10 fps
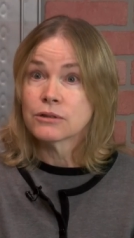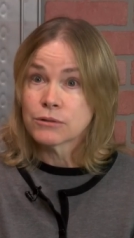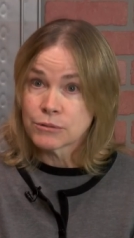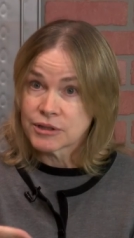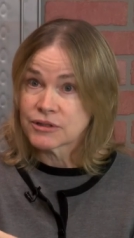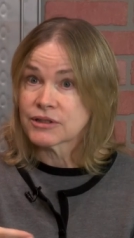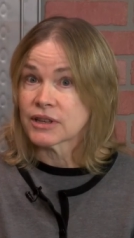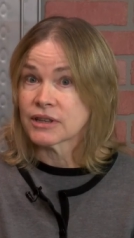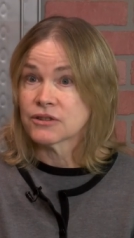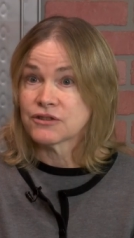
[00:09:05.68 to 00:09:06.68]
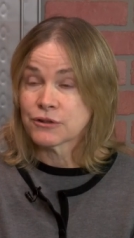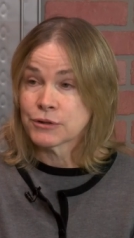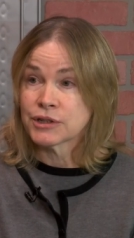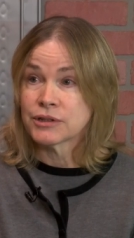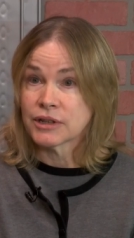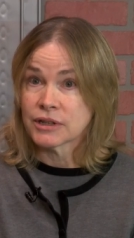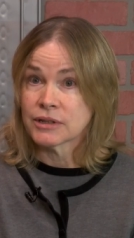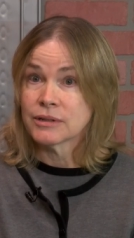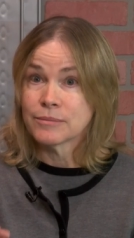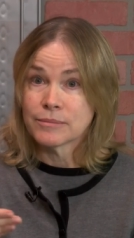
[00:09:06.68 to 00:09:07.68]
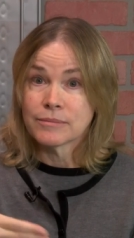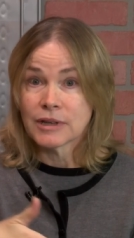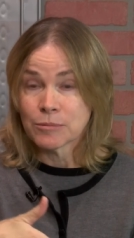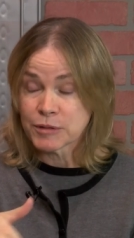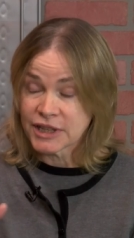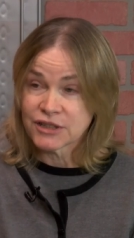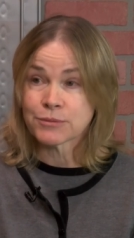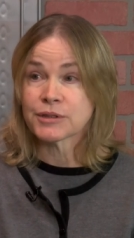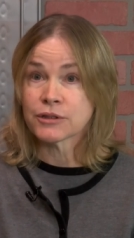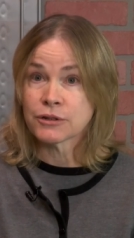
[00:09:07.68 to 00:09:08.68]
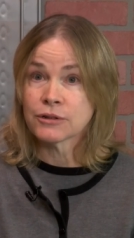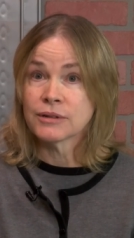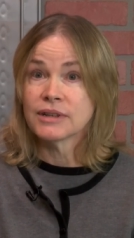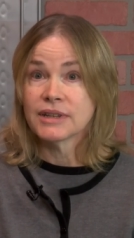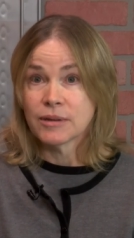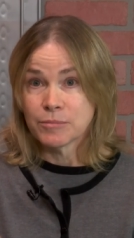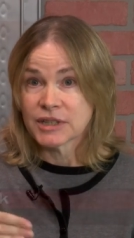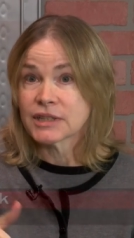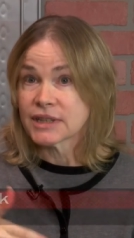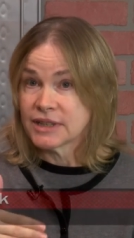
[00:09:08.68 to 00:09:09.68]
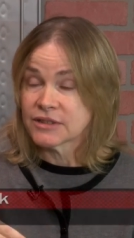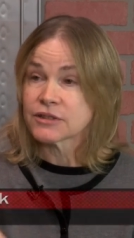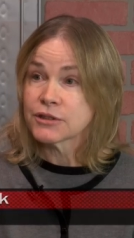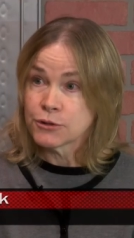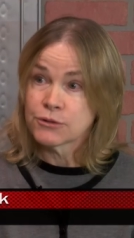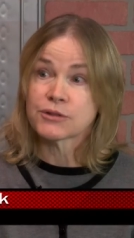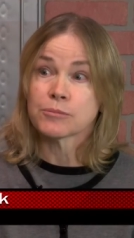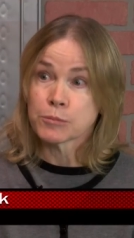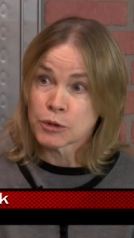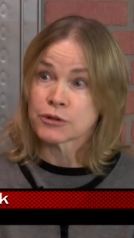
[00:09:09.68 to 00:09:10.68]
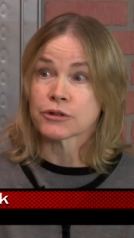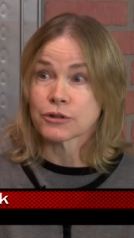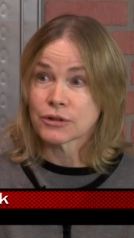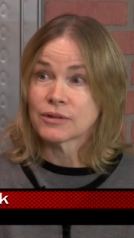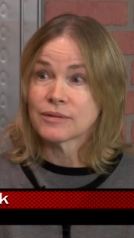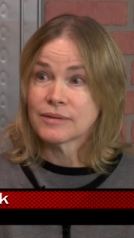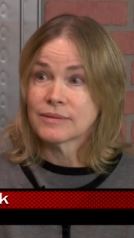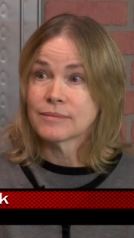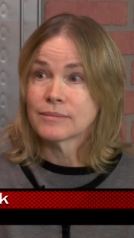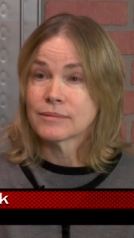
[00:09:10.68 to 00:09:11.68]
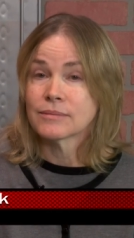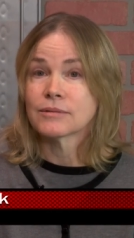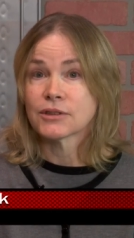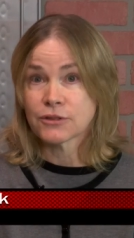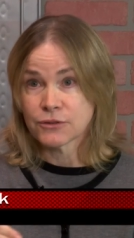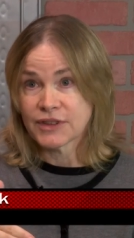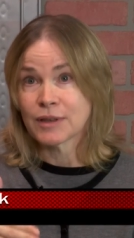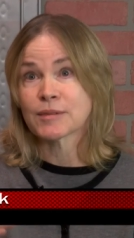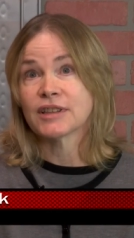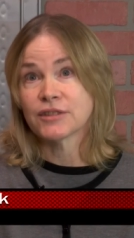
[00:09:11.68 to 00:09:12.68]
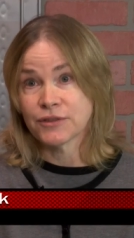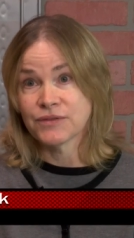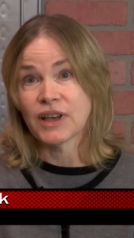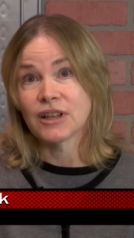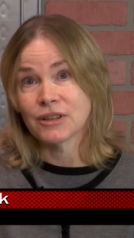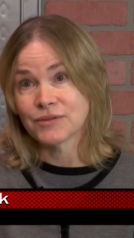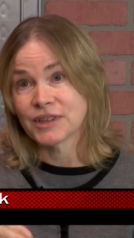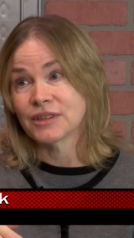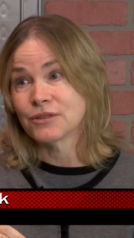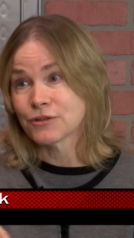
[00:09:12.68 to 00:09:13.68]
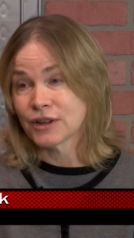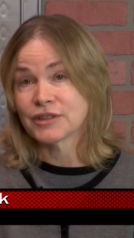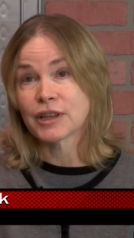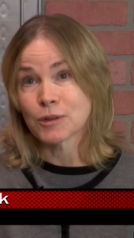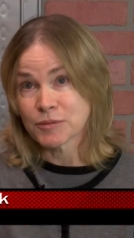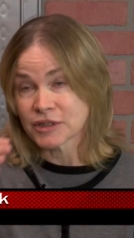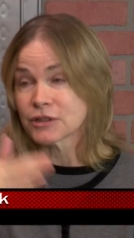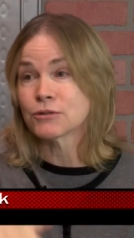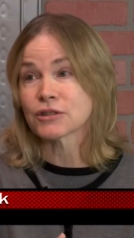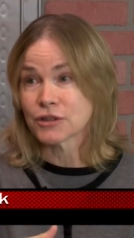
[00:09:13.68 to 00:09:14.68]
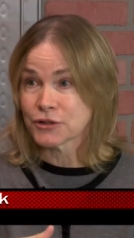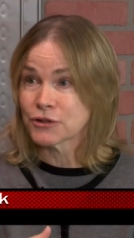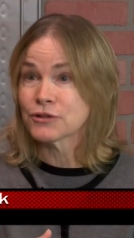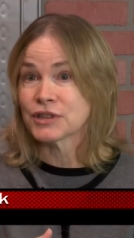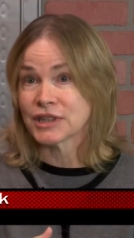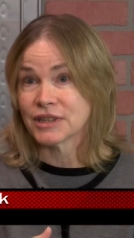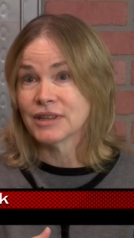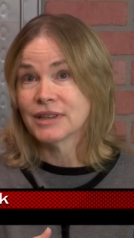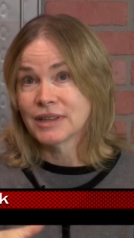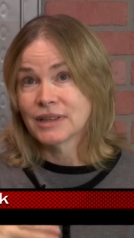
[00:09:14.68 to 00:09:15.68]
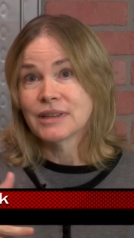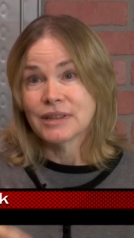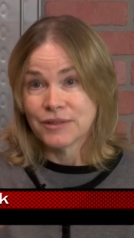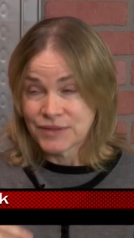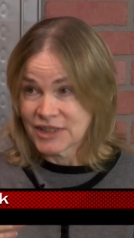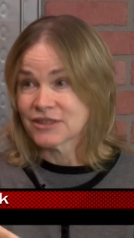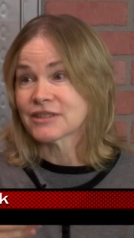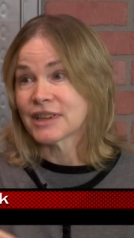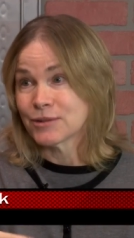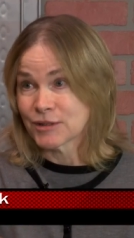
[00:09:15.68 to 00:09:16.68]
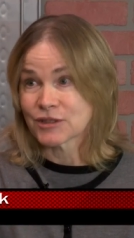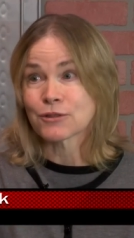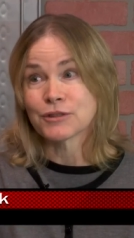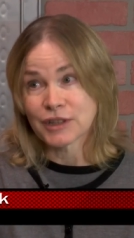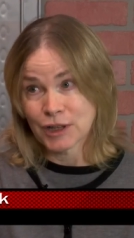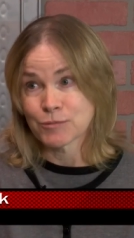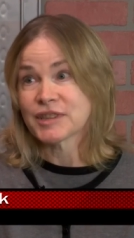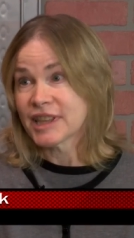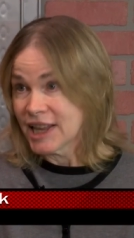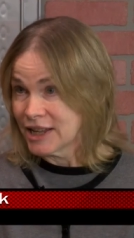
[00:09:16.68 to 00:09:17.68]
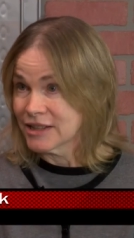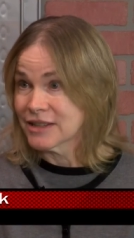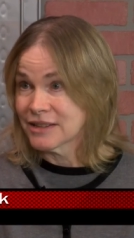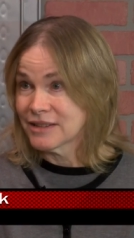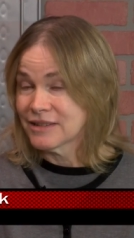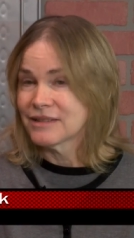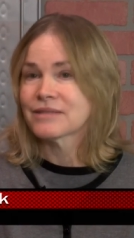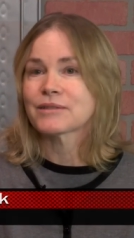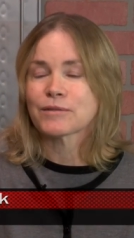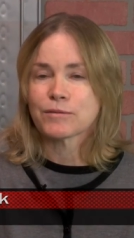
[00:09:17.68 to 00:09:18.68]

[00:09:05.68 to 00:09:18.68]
who is uh, sharing a, a place with her, is accused of murder. Oh. So Sam gets involved in trying to help the local attorney investigate what's going on with that. I see.